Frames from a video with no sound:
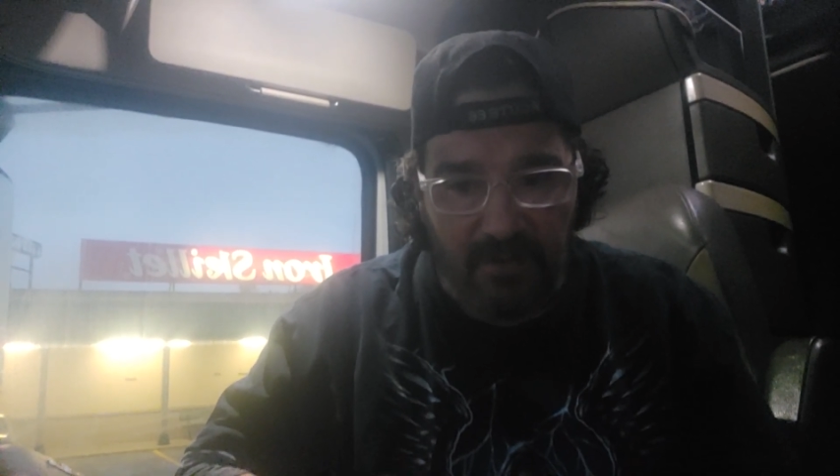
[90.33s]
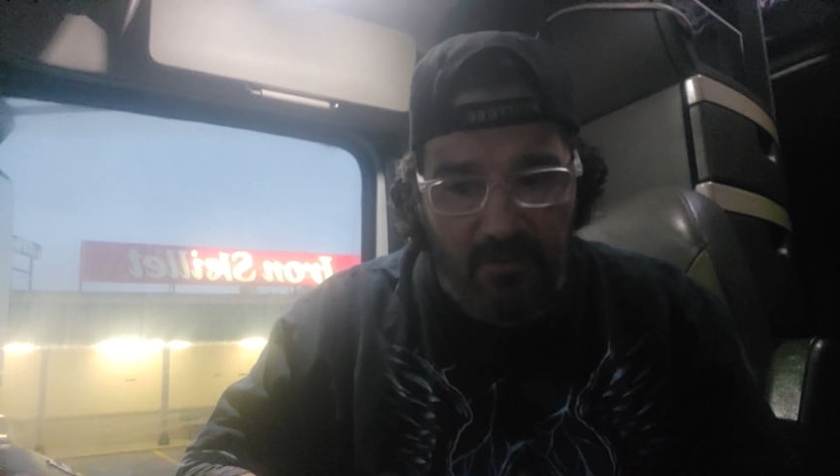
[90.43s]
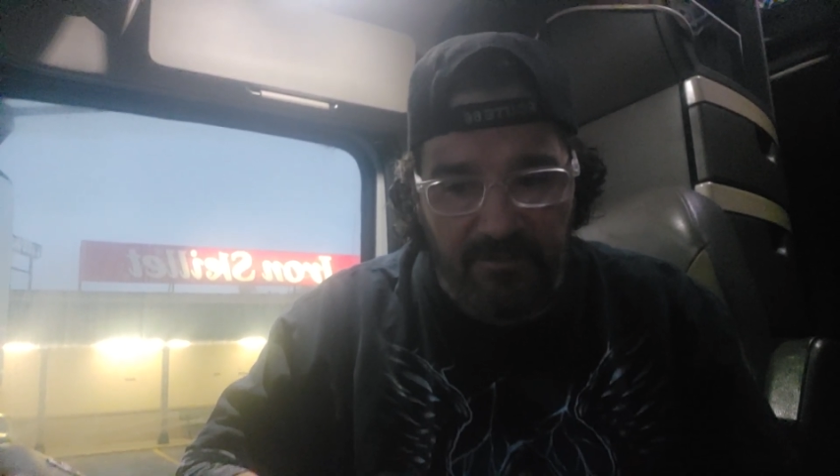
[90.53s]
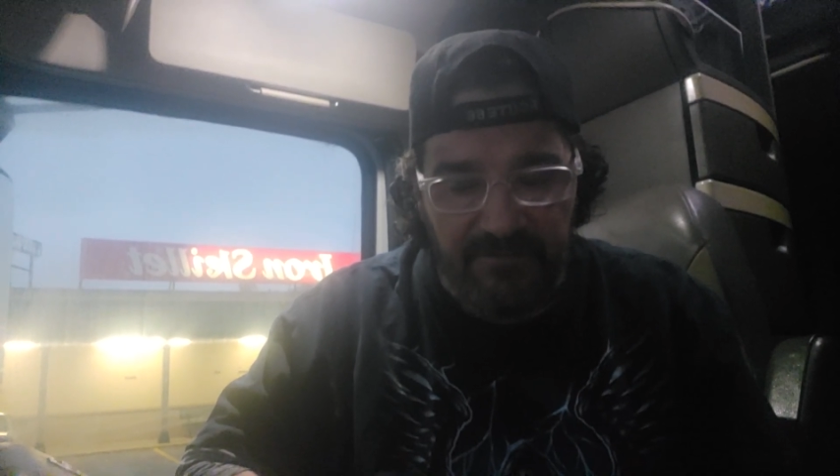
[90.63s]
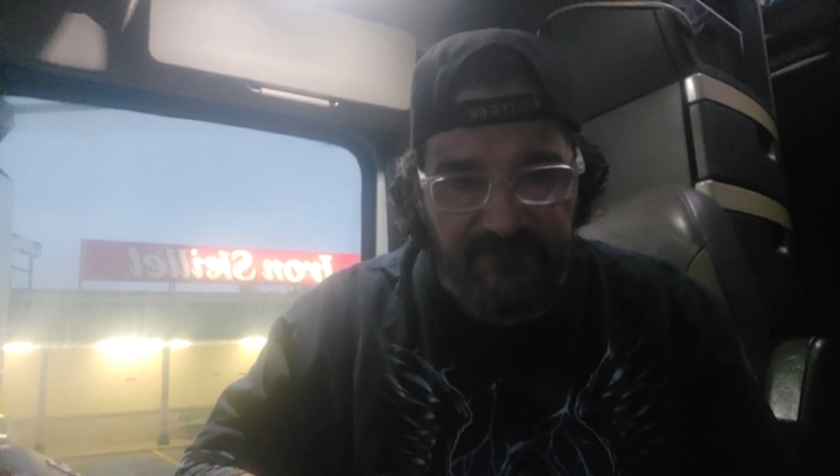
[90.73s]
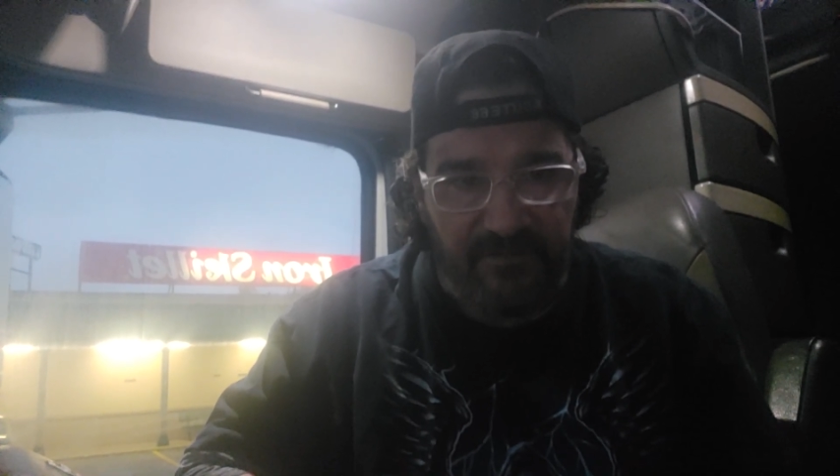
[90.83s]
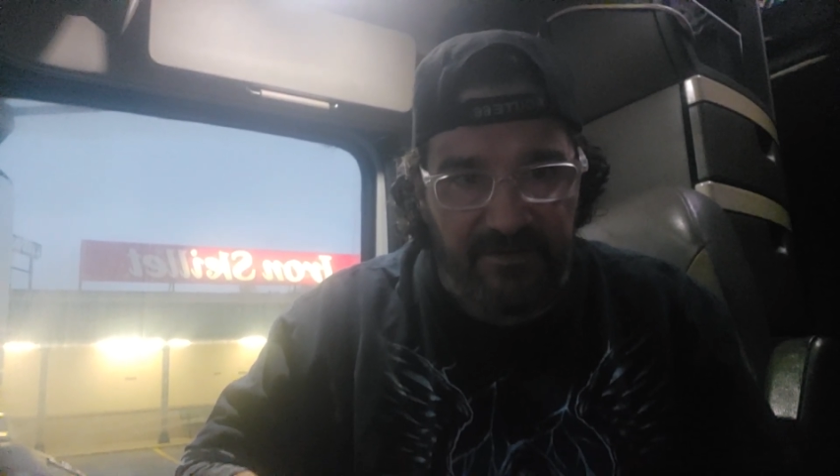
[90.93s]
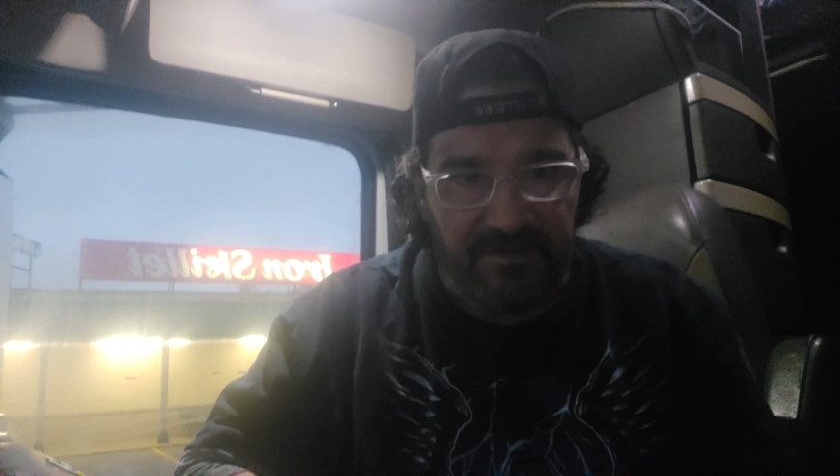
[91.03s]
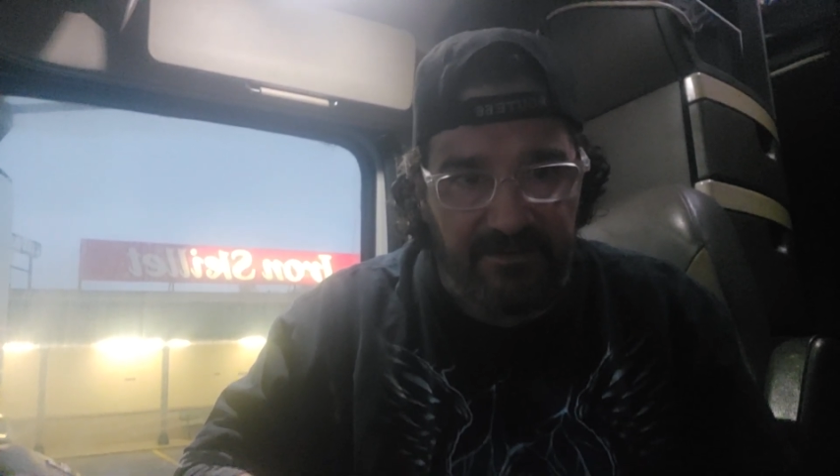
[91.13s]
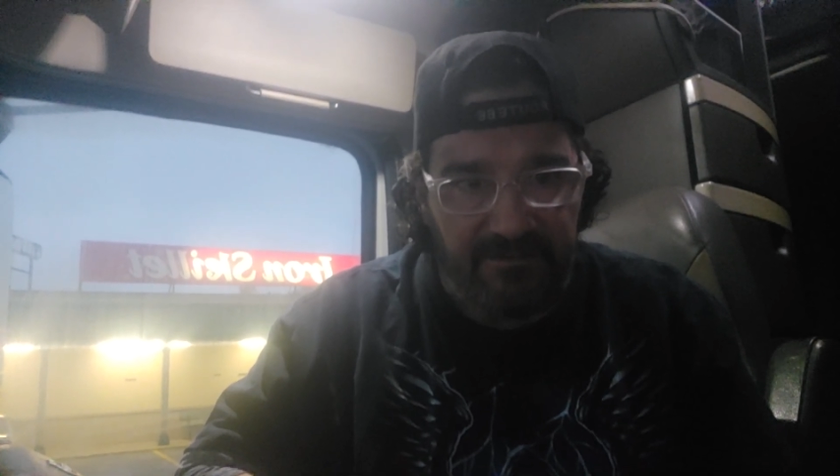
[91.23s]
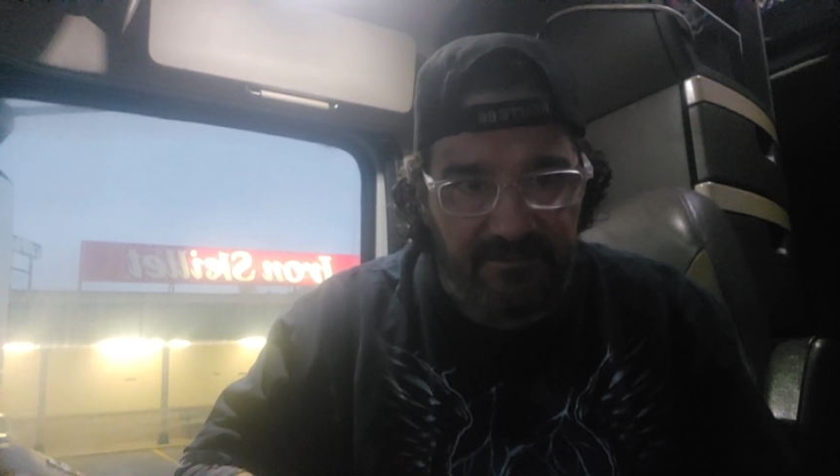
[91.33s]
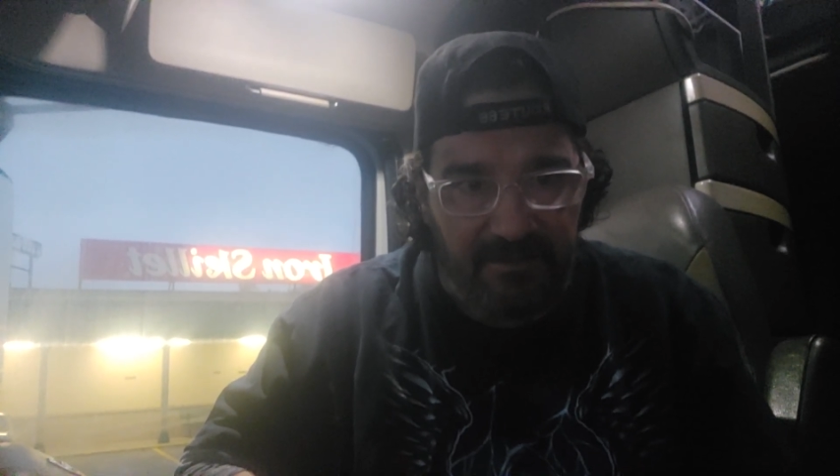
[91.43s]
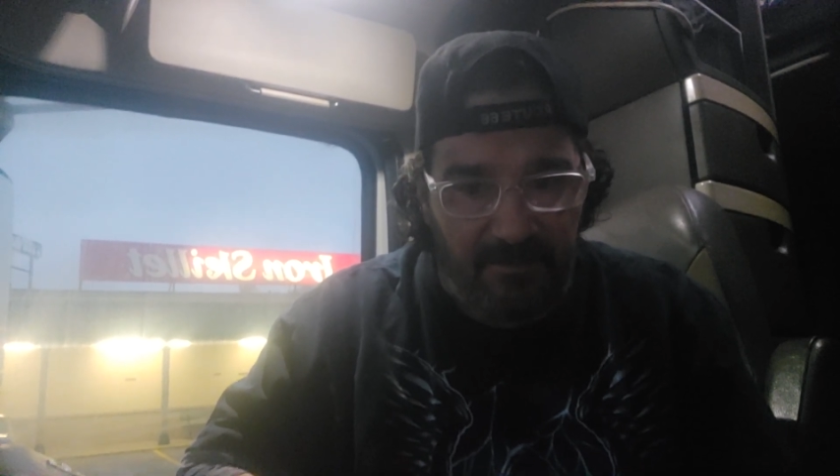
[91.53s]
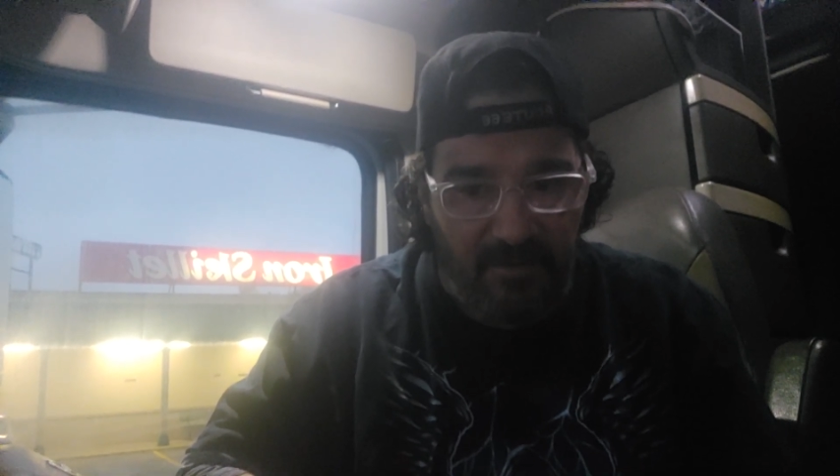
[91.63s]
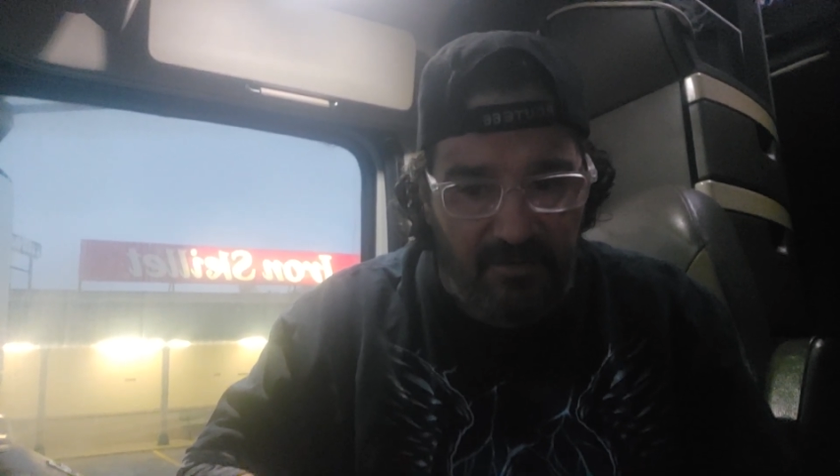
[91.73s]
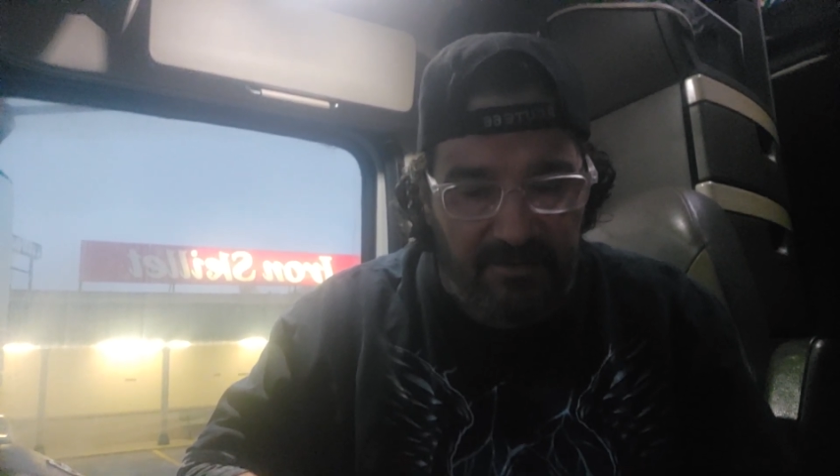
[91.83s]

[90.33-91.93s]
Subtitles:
Don't be afraid. Come on